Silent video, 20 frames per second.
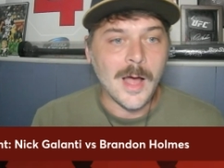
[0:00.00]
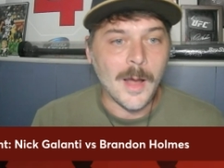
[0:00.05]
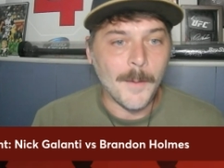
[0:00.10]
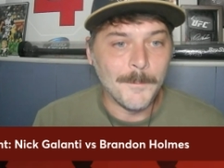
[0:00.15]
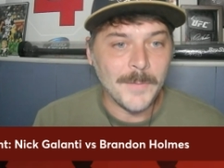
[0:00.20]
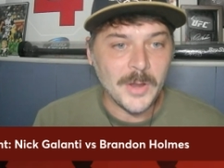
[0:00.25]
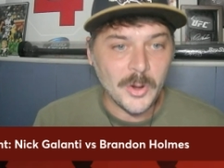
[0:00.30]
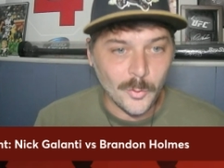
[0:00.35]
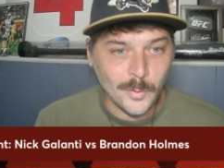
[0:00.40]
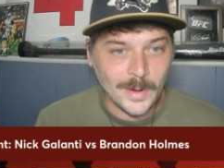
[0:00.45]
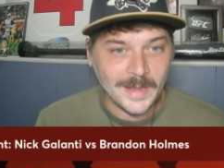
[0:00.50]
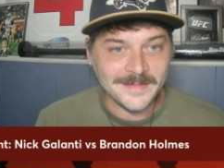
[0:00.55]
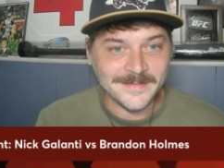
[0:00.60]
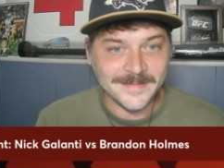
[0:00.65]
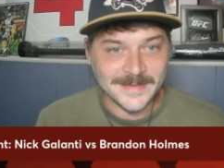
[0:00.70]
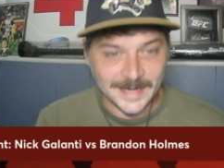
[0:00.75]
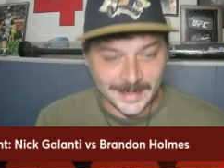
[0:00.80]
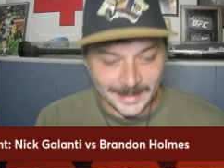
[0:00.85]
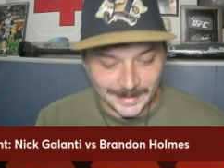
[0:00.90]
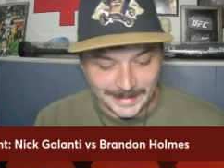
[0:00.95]
middleweights
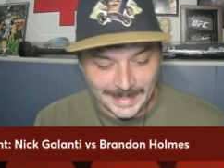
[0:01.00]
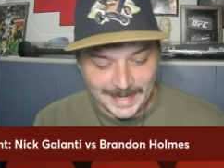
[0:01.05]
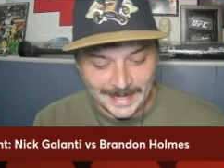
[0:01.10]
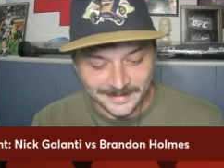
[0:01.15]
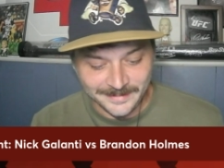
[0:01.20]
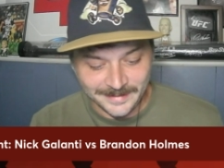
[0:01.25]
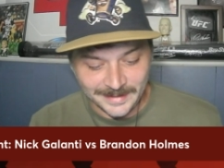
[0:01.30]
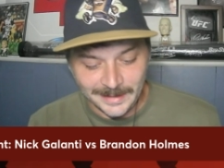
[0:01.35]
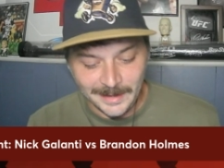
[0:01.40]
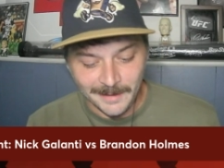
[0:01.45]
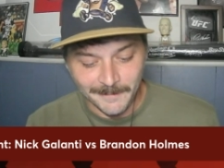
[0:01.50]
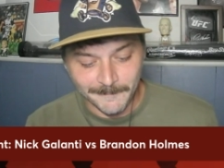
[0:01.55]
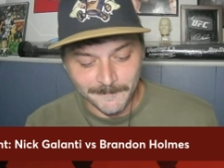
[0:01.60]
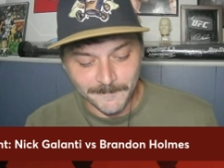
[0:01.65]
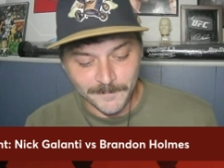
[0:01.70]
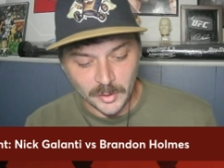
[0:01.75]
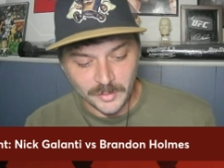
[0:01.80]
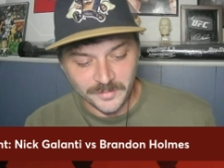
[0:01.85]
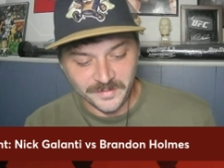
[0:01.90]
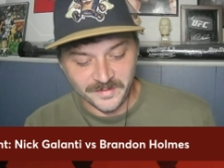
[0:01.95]
Nick Galanti
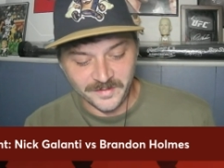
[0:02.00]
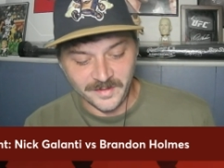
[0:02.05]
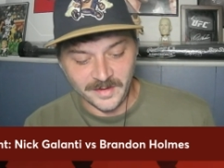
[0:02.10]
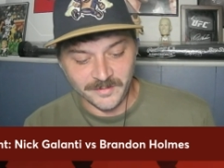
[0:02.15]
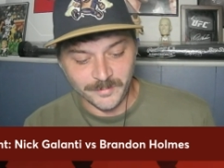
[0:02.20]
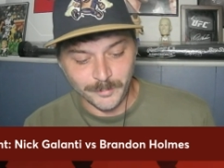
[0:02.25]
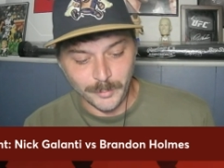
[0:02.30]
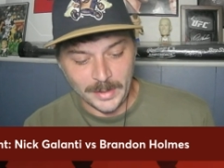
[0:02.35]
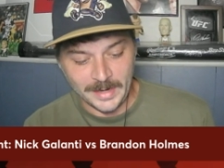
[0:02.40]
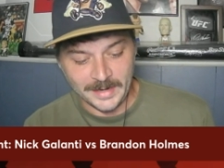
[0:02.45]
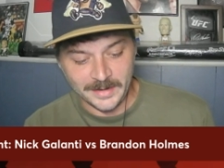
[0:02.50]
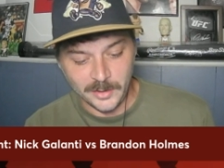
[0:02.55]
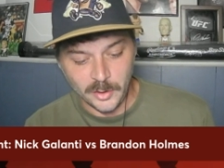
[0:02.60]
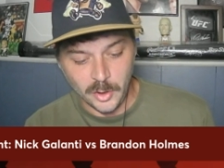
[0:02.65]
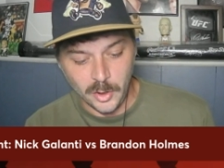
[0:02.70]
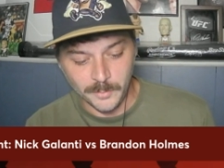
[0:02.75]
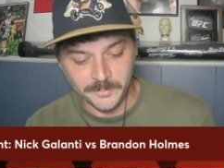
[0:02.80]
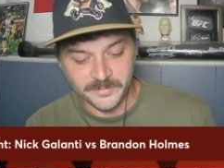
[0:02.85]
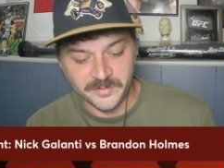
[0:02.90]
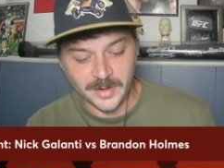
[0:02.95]
versus Brandon
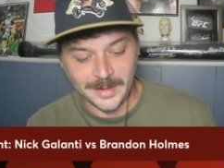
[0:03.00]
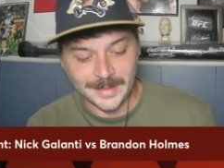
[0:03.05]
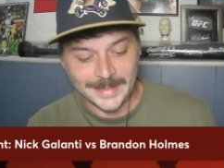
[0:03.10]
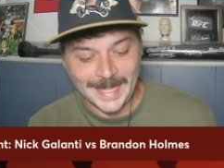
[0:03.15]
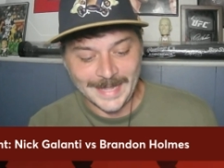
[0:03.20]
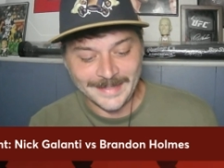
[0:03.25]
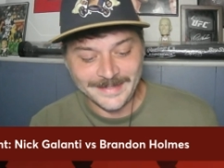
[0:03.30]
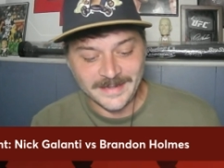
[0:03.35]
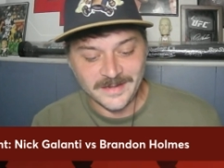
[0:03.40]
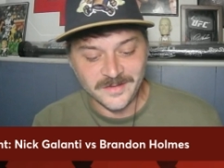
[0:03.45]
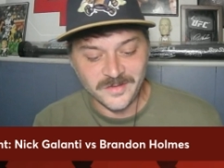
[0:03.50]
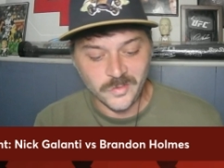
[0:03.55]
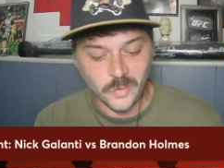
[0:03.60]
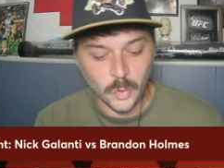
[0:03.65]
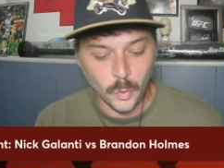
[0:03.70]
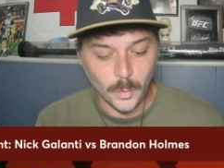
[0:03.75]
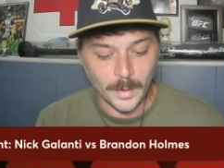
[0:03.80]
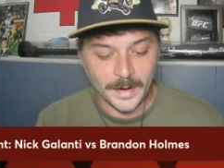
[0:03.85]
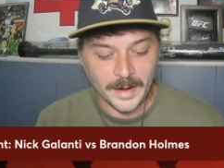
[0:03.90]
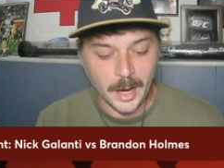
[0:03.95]
Holmes. So Galanti's 2
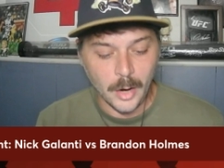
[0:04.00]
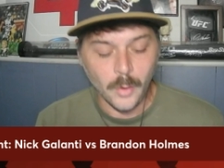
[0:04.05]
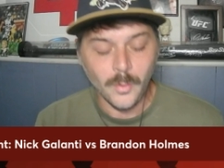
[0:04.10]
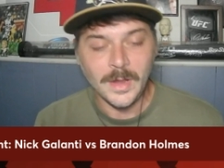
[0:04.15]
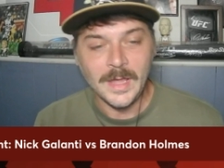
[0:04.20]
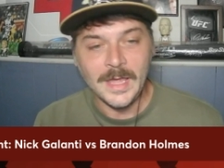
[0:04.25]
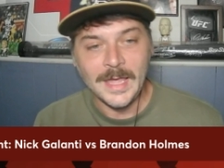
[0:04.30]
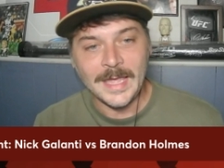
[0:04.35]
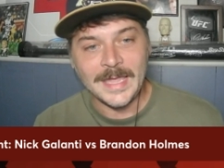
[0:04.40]
0.